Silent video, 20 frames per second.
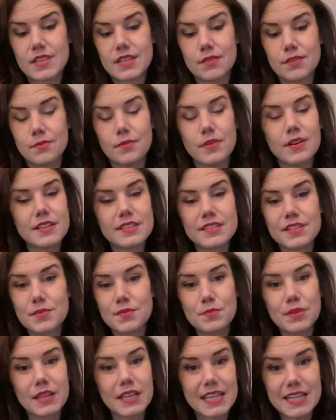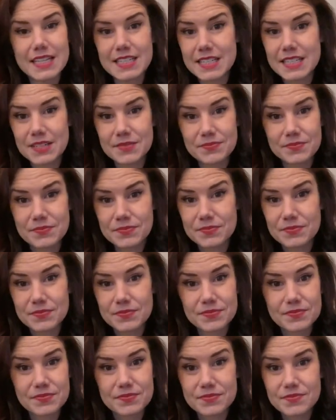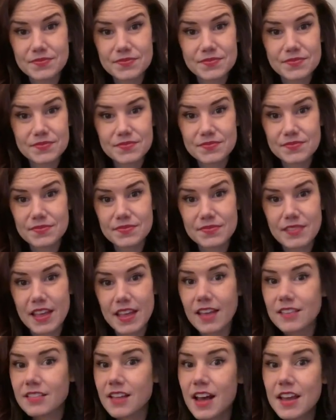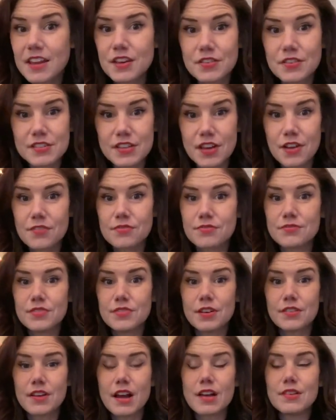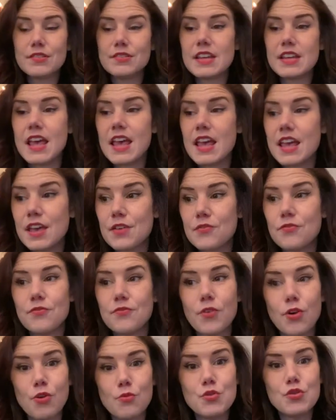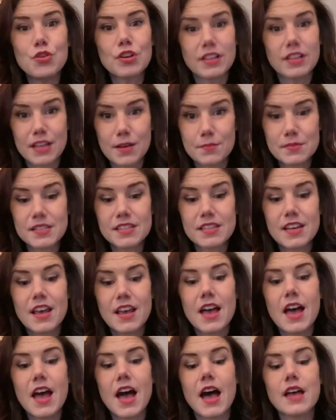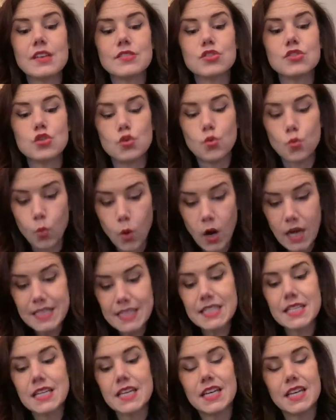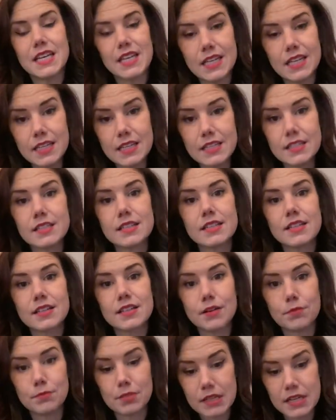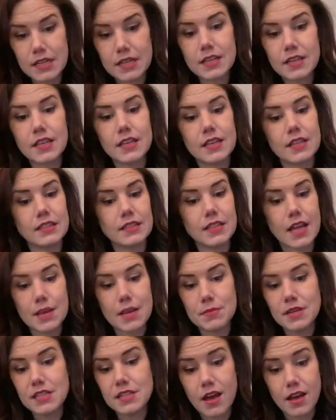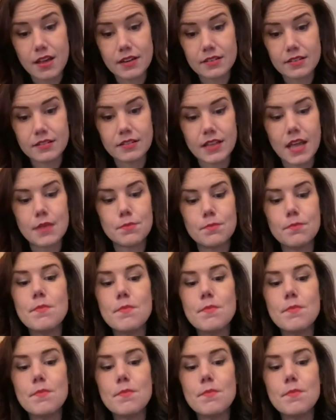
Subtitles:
What is complete? Can't lie to yourself around a full moon eclipse as to what is complete. Let it be done. Let it